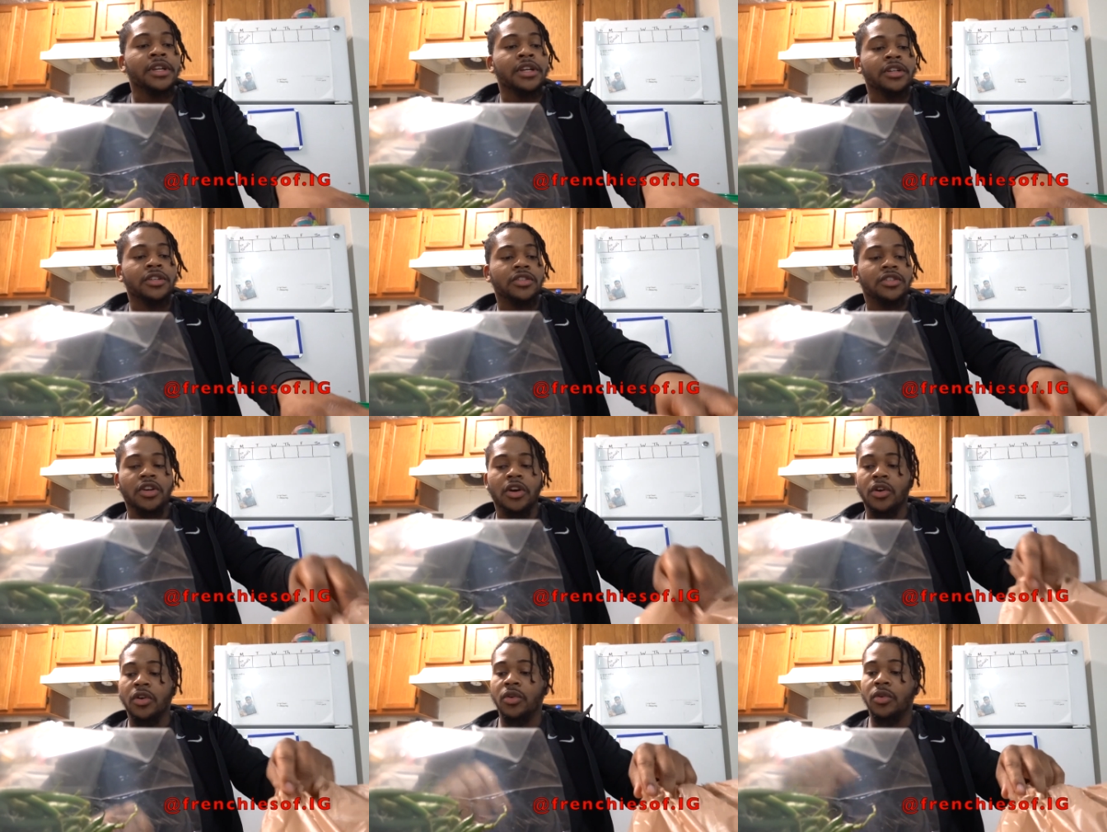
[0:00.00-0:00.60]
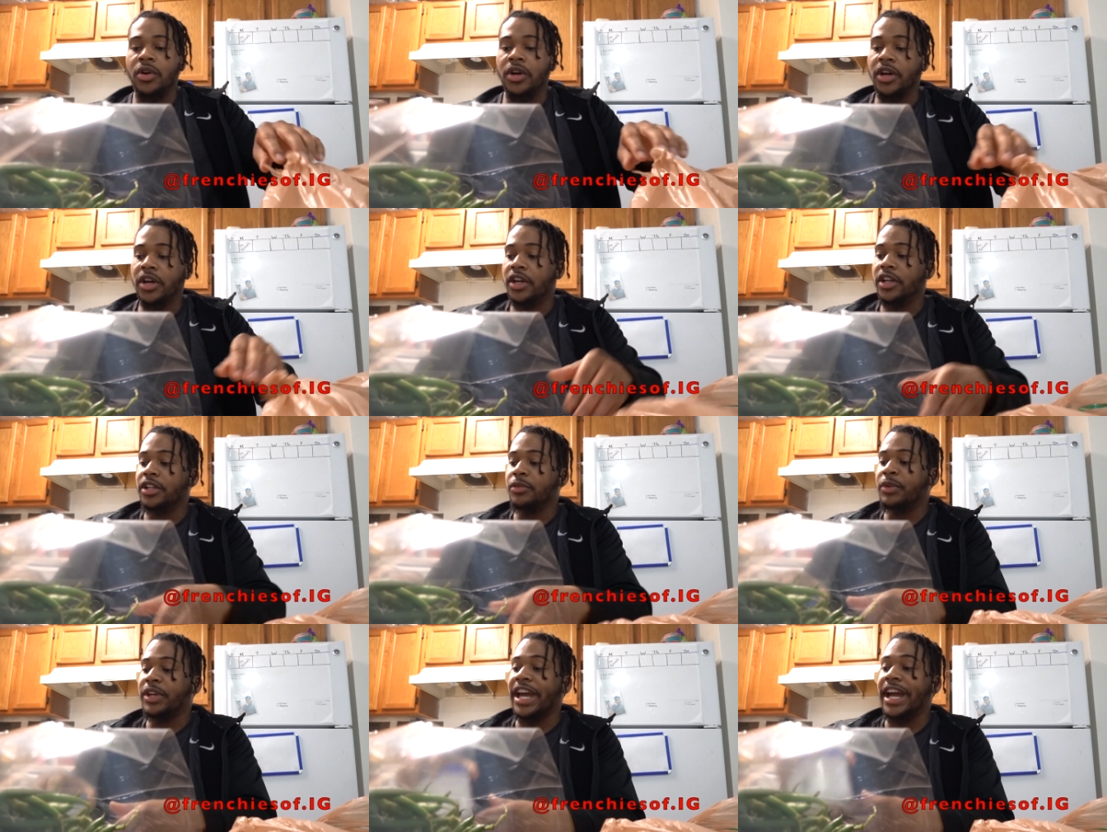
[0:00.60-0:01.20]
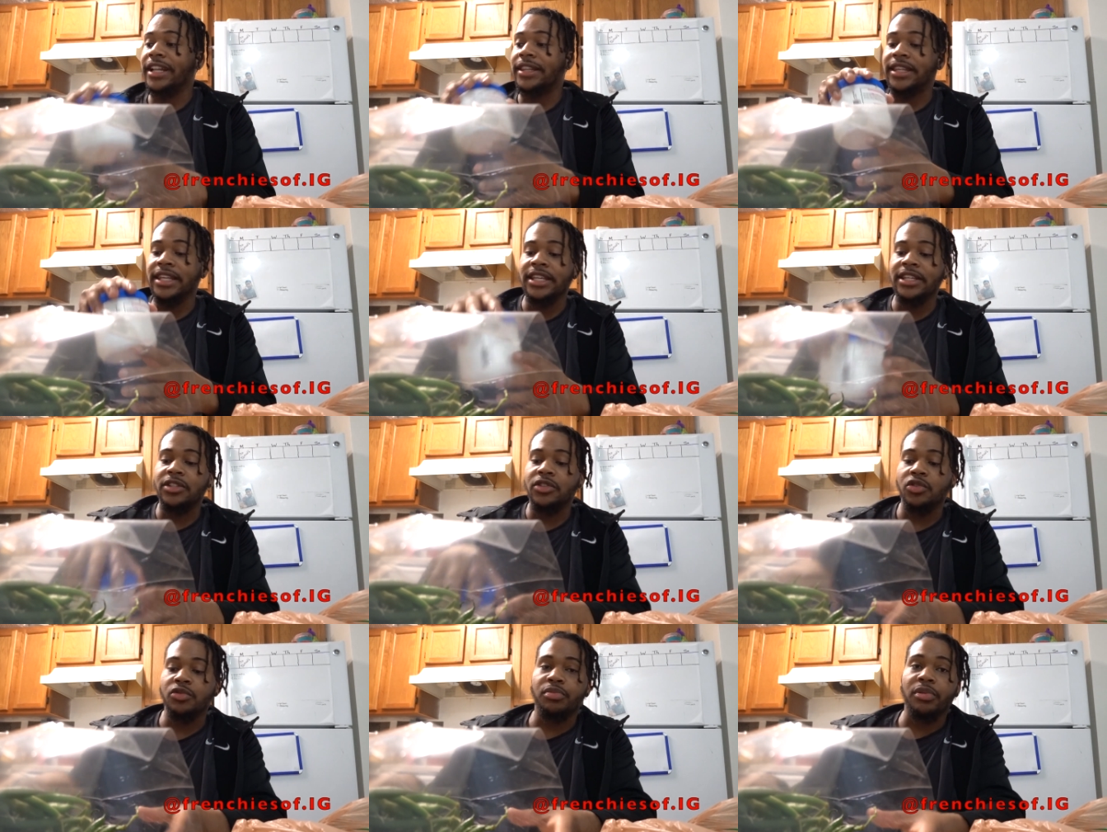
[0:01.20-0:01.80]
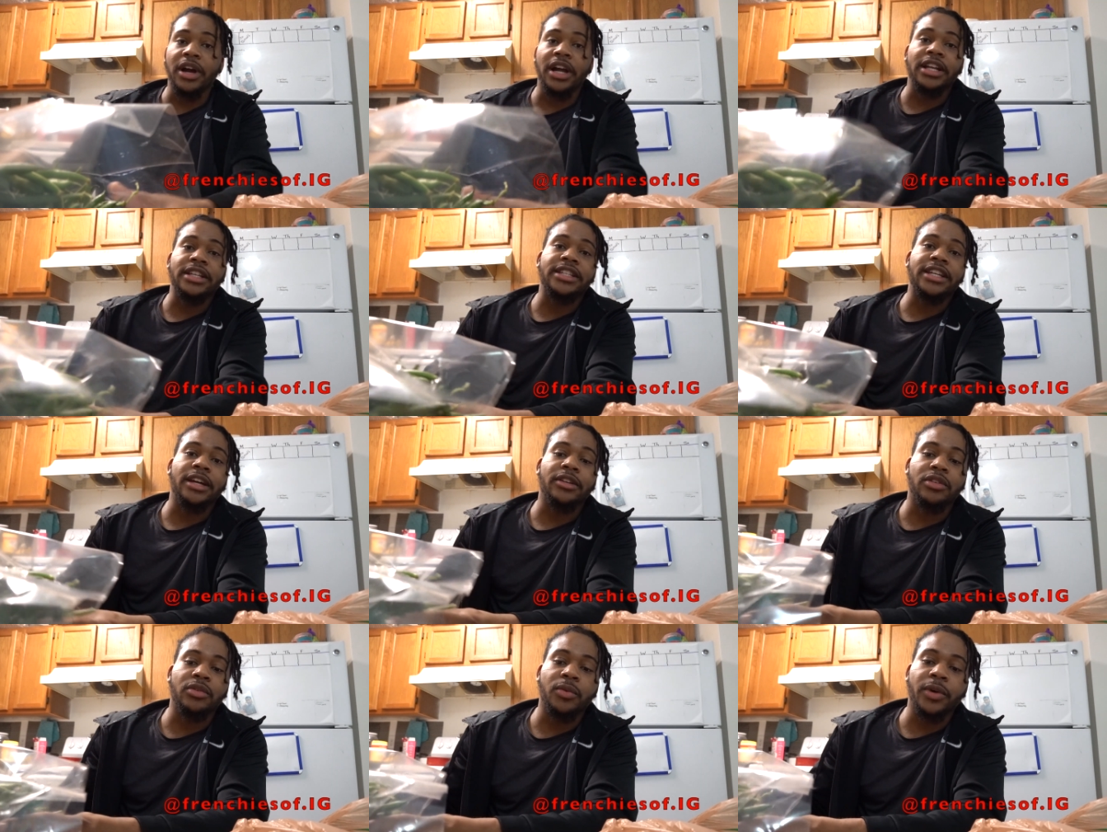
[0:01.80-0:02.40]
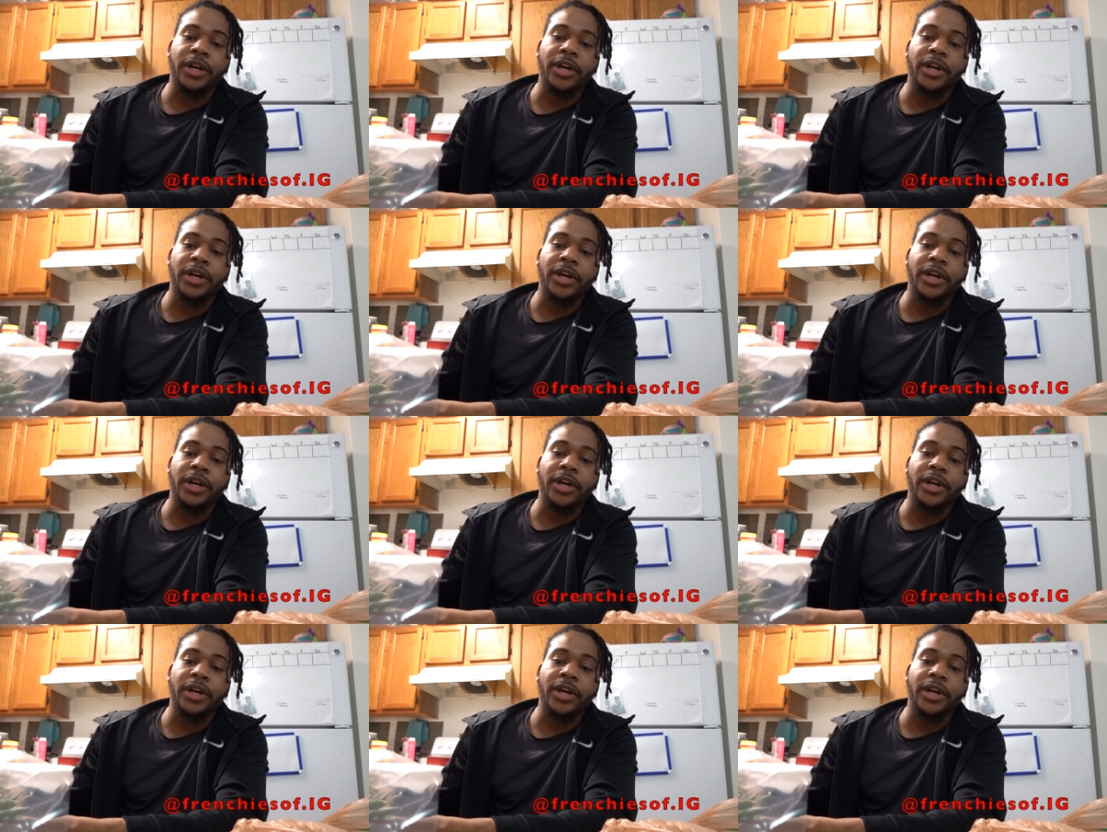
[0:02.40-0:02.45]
So we got these two products out the